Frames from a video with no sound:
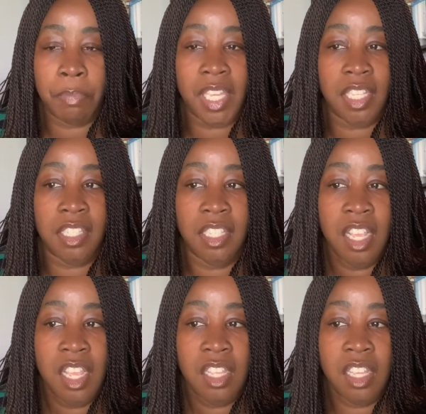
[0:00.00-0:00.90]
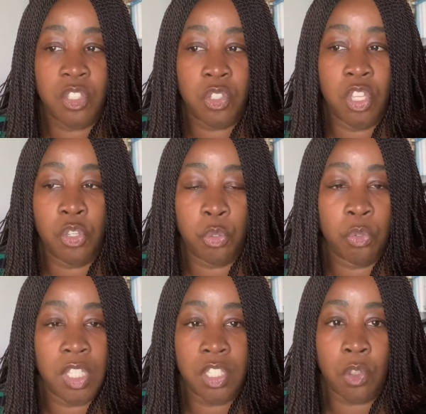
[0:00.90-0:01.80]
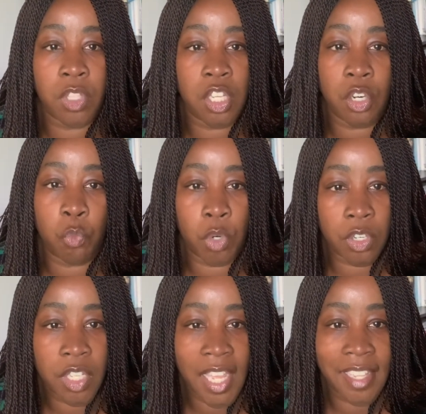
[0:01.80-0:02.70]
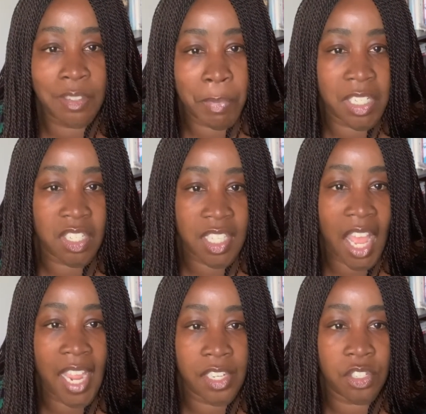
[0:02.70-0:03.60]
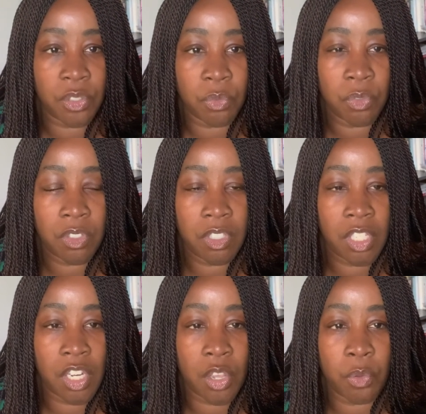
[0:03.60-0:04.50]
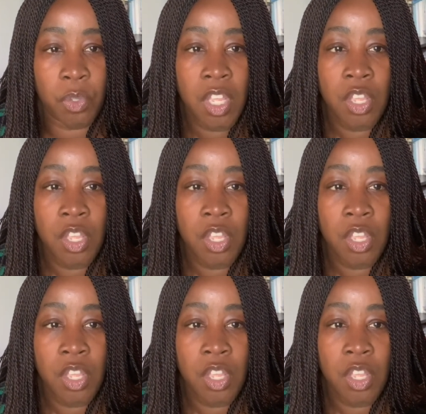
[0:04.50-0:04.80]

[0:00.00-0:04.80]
Because the tool is only gonna work as much as I do, you know?